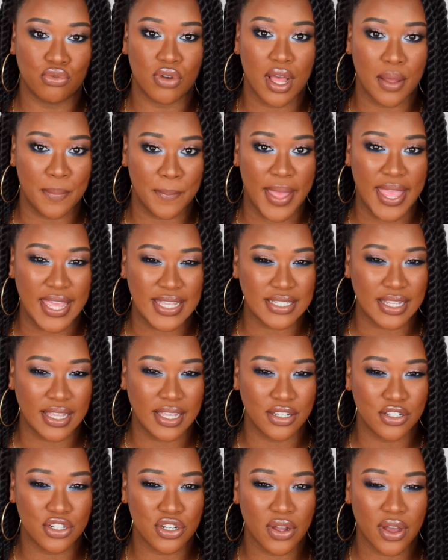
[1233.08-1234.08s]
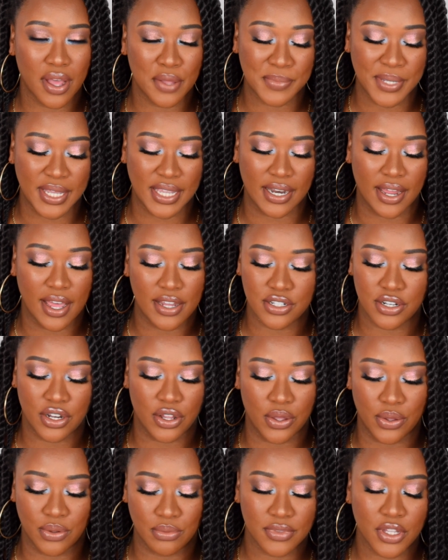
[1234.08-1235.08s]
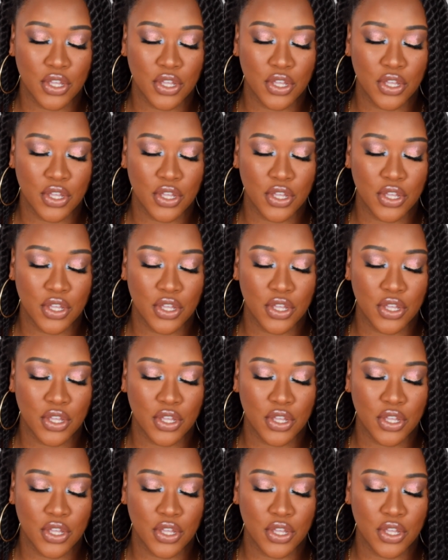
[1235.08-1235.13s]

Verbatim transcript: amazing. Do you know what I mean? I don't know.